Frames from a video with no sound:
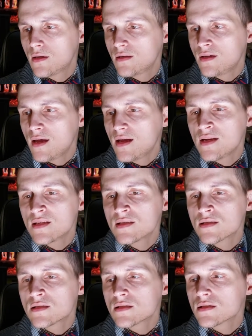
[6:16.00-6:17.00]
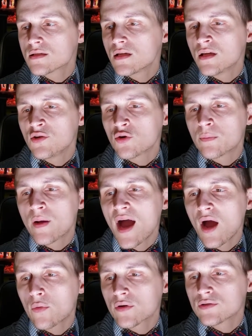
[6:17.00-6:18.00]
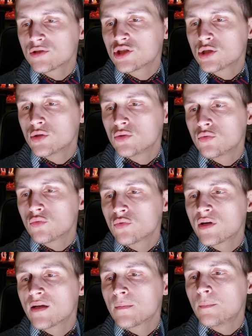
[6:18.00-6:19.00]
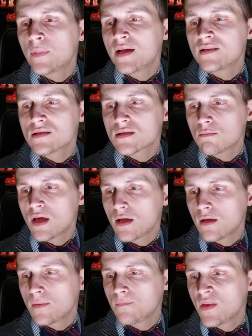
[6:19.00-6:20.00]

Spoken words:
Yet it is in your power to recompense me